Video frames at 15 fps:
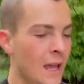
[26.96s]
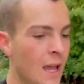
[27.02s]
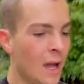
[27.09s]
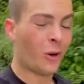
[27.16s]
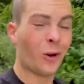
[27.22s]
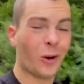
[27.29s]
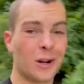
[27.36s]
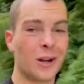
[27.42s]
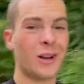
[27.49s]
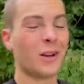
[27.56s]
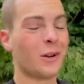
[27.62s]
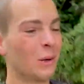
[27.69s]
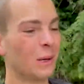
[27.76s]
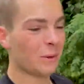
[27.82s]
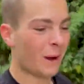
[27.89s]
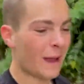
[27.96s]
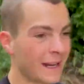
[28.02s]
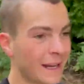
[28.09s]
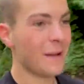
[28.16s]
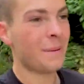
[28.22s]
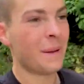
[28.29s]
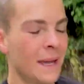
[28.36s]
or really wake
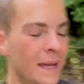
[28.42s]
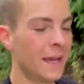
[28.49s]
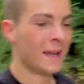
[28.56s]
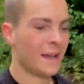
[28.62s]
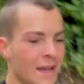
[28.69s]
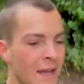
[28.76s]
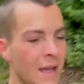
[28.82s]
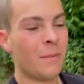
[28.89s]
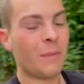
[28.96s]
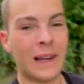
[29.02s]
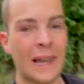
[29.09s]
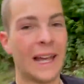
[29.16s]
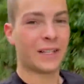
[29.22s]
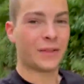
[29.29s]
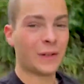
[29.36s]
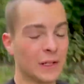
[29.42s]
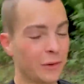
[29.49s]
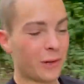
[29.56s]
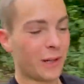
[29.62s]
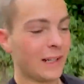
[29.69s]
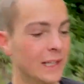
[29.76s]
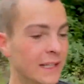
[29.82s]
up, my legs feel
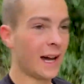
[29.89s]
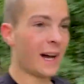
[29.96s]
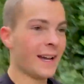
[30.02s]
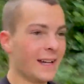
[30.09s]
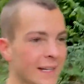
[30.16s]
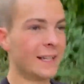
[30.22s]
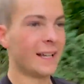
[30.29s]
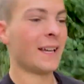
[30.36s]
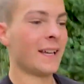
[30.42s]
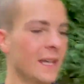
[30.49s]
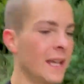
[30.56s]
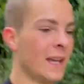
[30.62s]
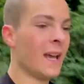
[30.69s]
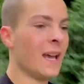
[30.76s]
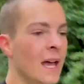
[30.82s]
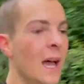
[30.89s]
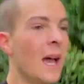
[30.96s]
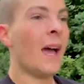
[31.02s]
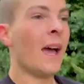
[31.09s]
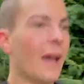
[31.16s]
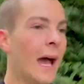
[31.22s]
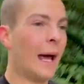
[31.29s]
really tired
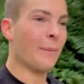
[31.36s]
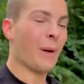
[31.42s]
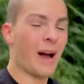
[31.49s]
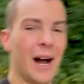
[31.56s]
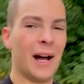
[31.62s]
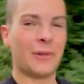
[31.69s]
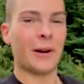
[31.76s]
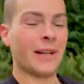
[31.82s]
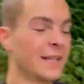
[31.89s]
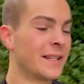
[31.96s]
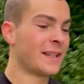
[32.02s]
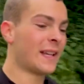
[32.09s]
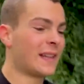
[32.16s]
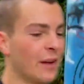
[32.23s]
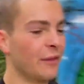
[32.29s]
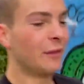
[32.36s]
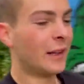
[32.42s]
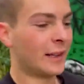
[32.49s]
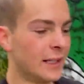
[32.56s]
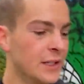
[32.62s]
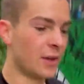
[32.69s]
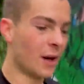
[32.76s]
and my heart rate is
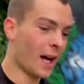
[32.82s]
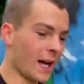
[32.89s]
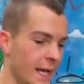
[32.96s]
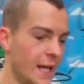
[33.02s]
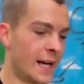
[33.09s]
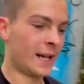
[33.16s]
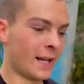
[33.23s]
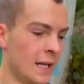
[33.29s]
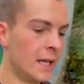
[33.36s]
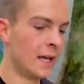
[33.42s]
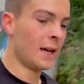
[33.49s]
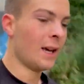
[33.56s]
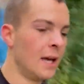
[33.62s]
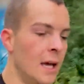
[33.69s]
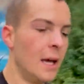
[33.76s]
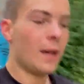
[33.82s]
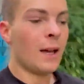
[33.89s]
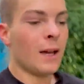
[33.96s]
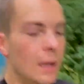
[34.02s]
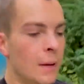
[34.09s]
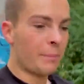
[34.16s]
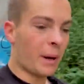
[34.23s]
definitely too high.
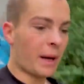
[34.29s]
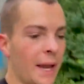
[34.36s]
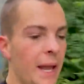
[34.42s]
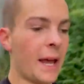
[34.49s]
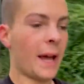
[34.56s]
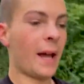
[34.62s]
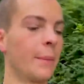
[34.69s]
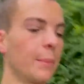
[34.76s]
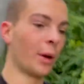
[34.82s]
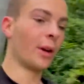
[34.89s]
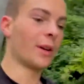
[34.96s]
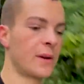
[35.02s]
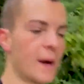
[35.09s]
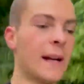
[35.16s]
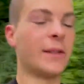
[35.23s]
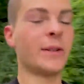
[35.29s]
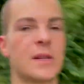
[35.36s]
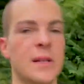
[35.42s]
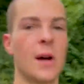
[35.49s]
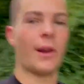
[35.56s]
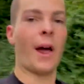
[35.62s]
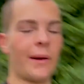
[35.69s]
But I'm gonna try to
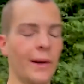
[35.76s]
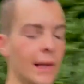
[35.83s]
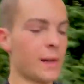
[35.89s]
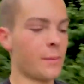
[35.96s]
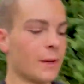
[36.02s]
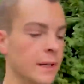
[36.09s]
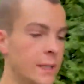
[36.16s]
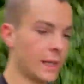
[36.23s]
slow down a little bit